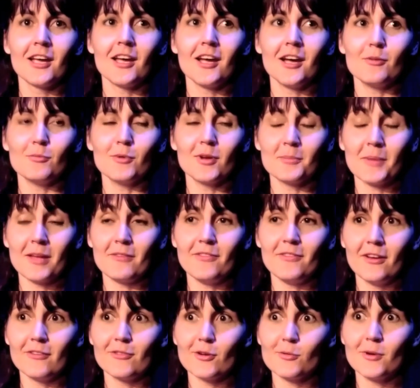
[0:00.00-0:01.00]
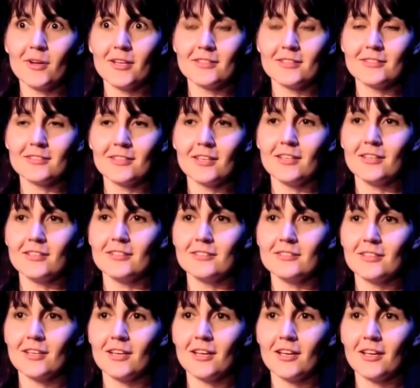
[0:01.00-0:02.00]
Uh, one of my favorite ones
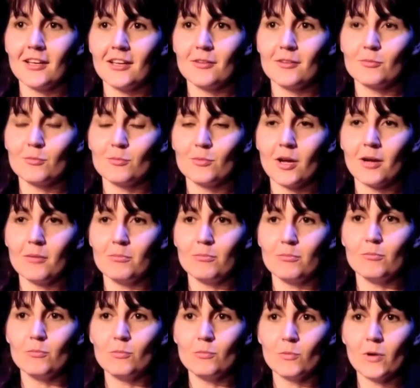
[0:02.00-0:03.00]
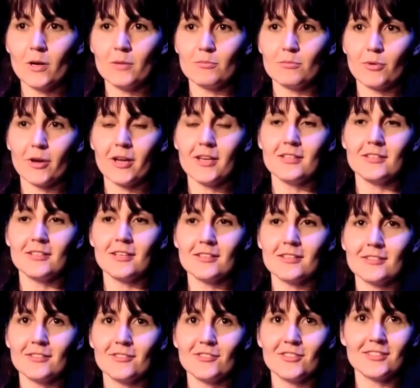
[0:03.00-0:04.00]
is uh, a, one Braden
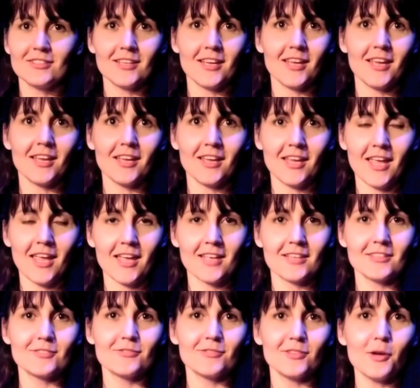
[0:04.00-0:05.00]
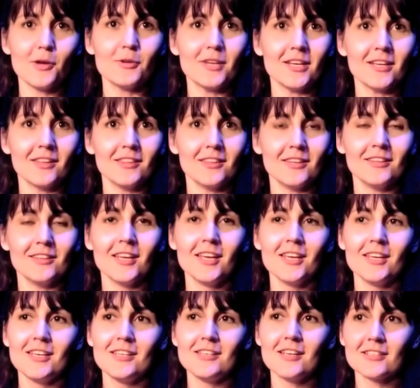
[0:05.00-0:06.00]
does of his hands floating, and
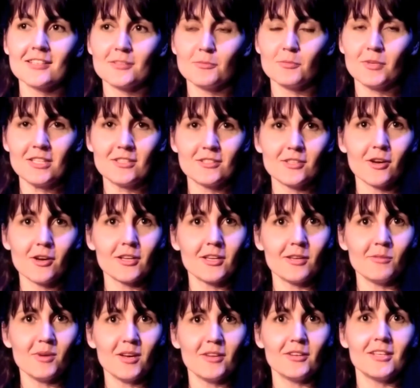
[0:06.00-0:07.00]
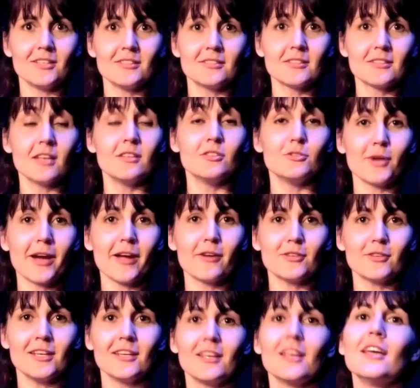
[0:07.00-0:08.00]
he does it when he's talking about his son
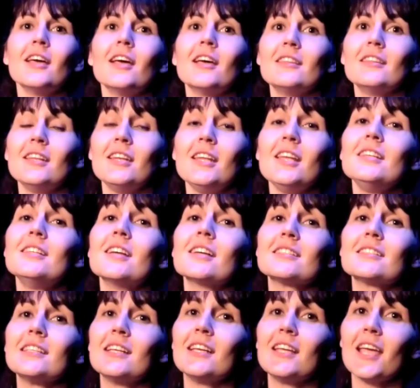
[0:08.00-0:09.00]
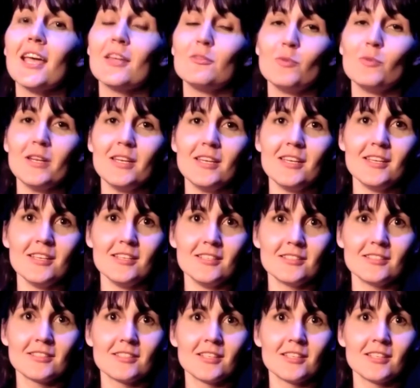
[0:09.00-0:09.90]
drowning, and then he does it again when he's